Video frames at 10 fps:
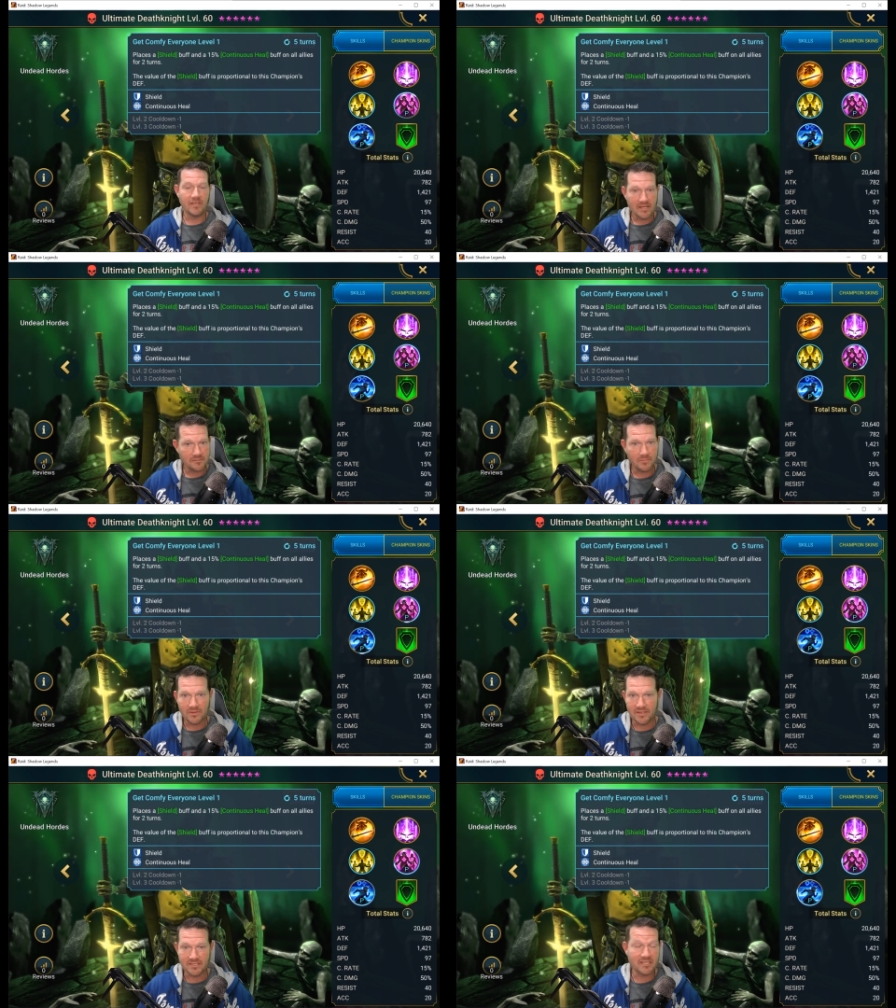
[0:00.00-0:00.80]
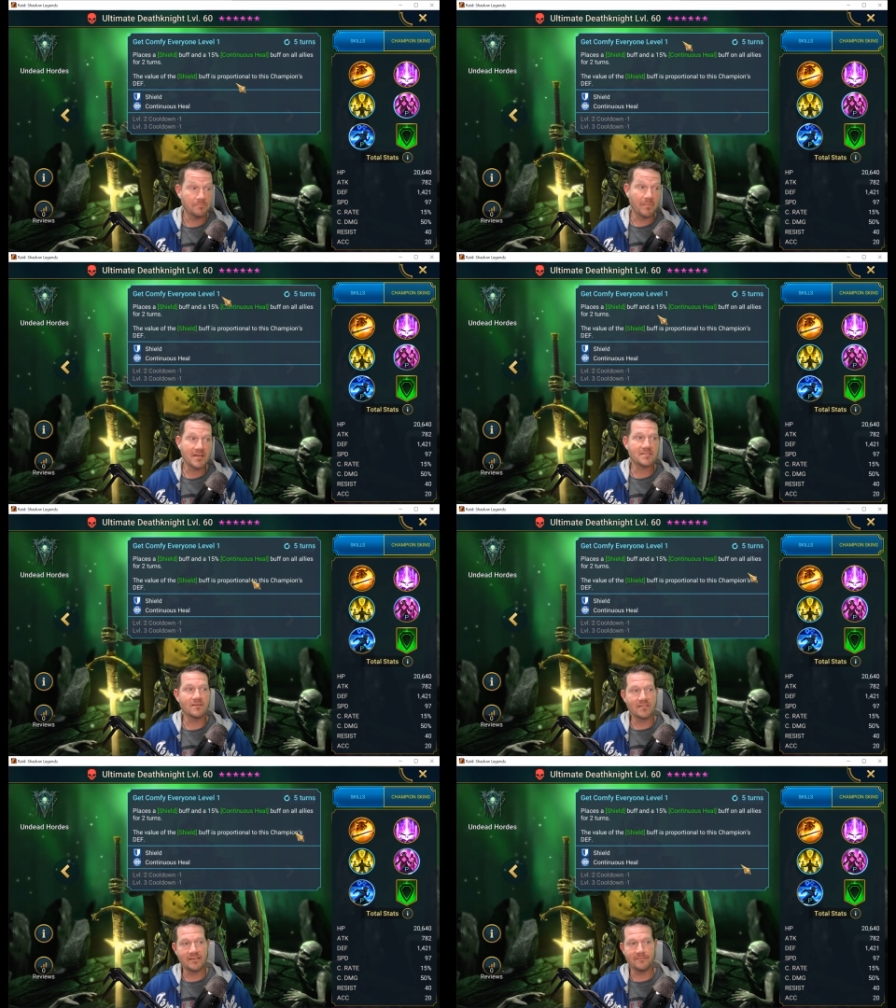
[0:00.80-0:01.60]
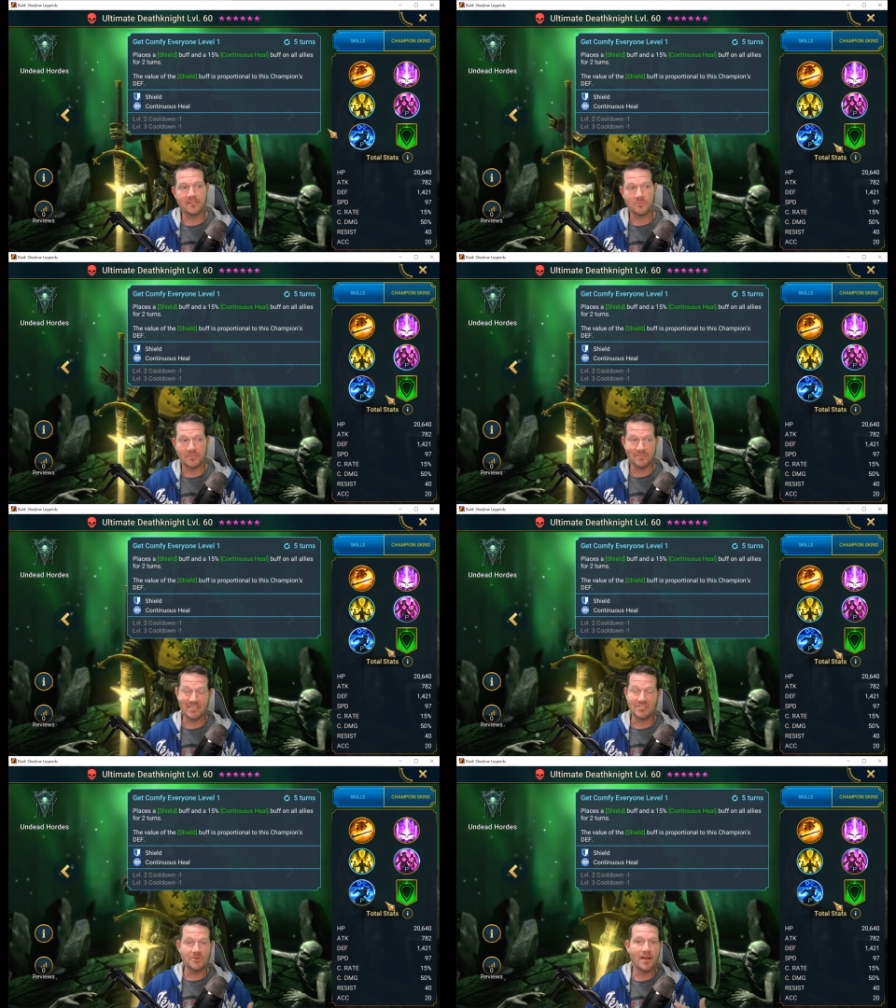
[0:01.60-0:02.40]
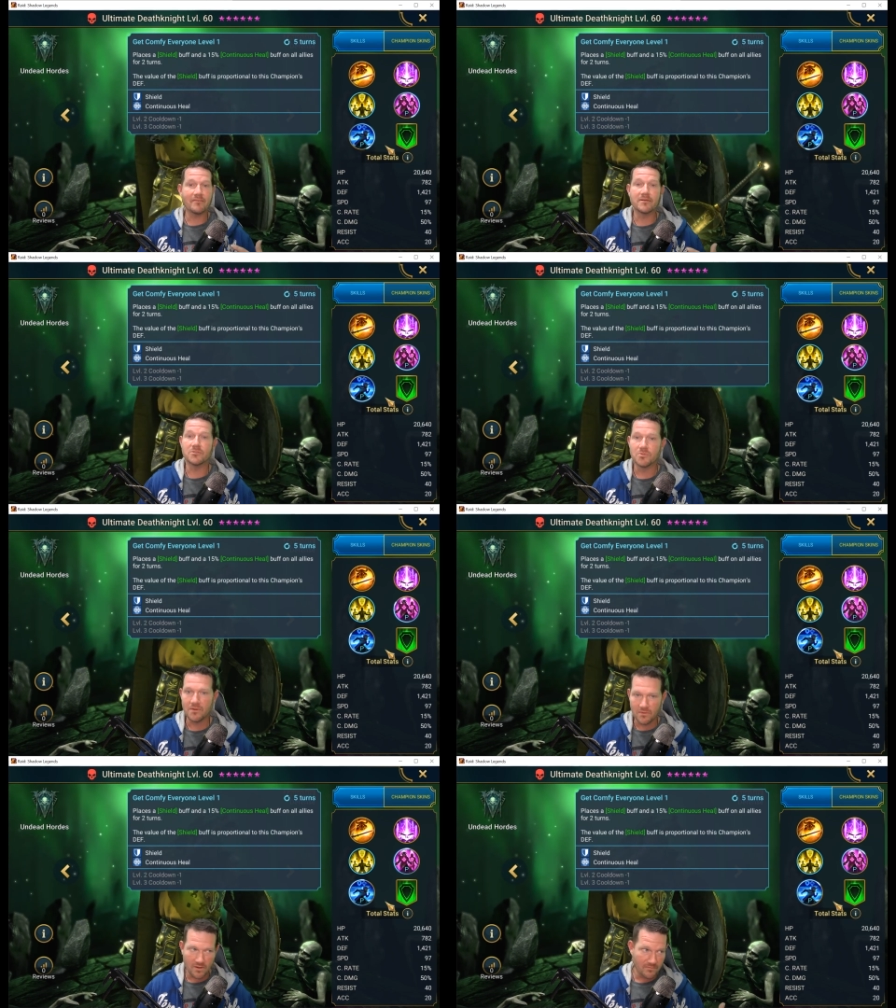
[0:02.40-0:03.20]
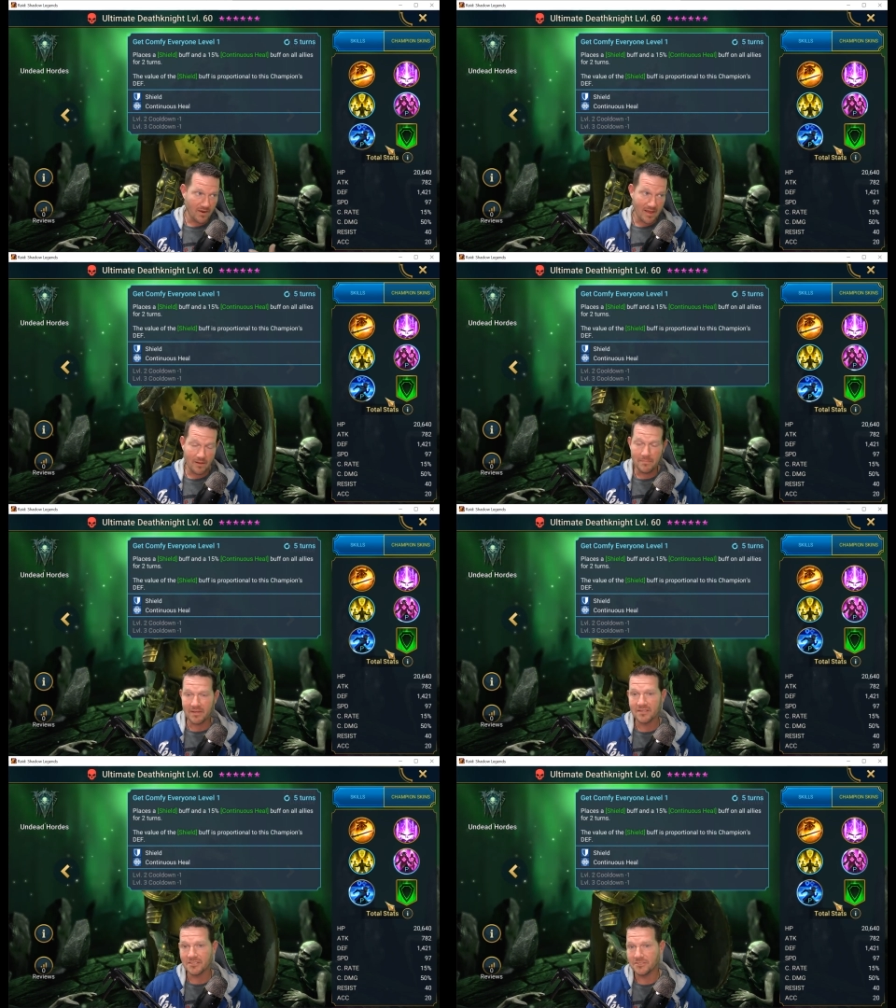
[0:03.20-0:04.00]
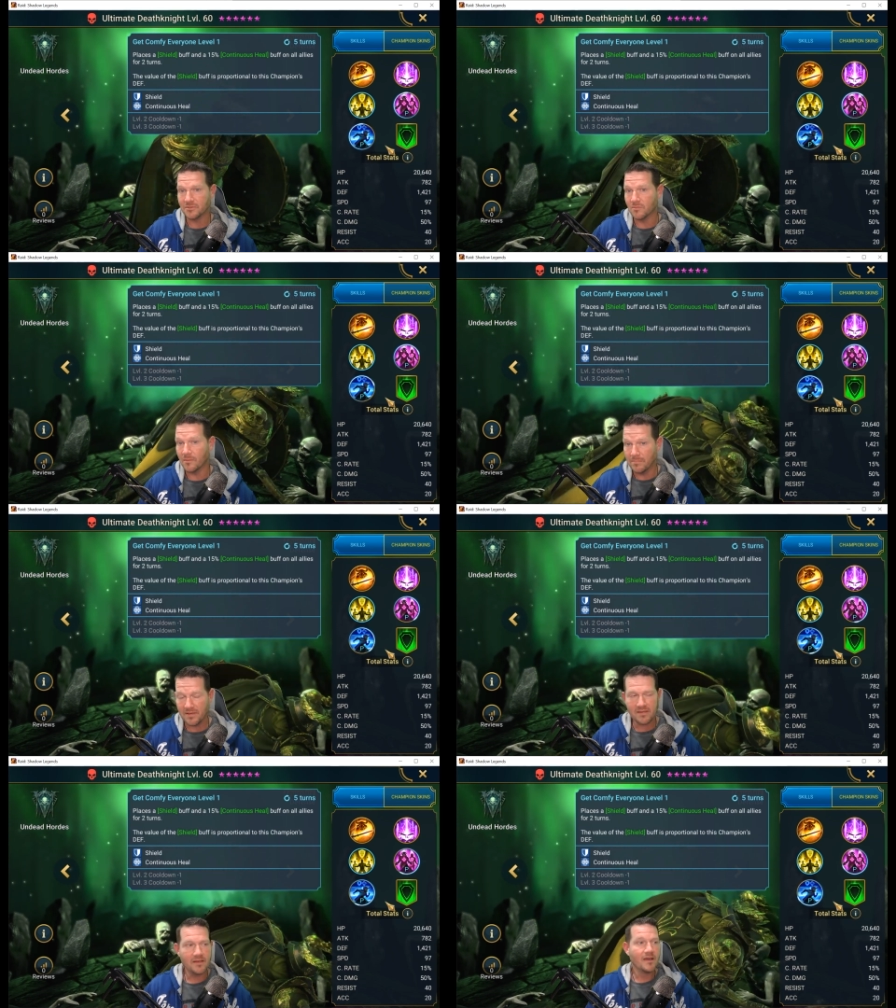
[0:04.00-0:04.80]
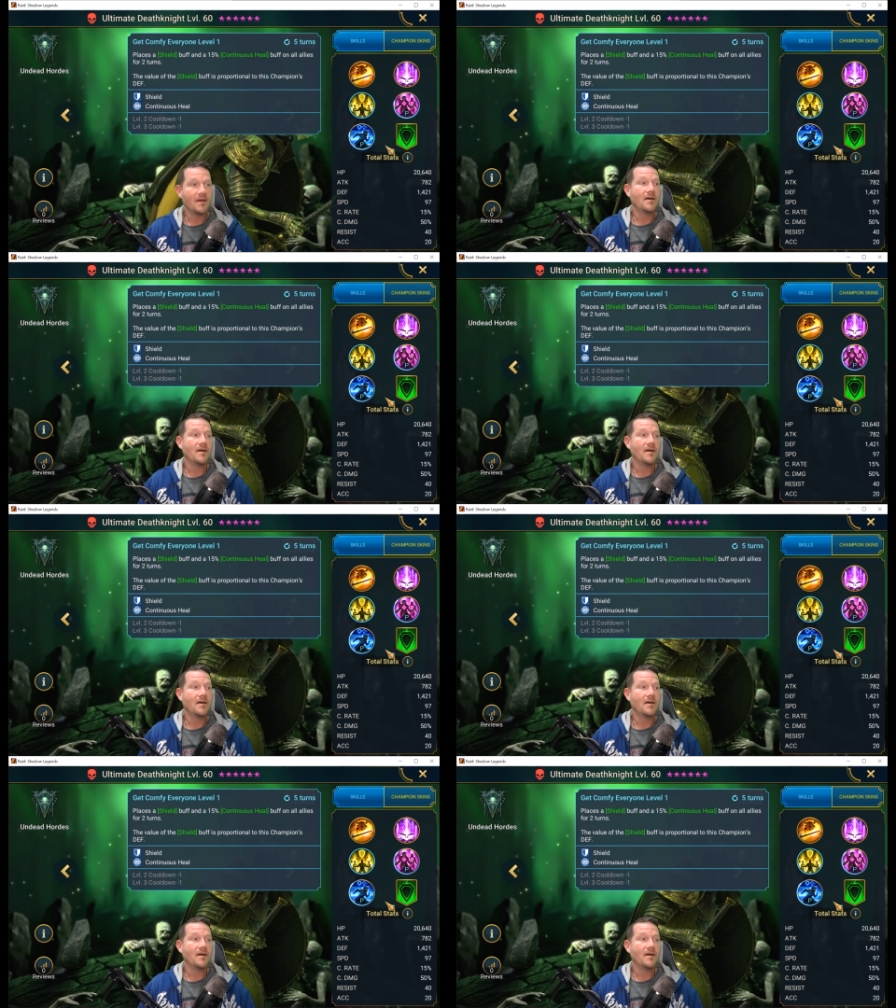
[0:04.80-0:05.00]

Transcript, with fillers: Yes, please. It's based on defense, which means you have control over how big this shield will be.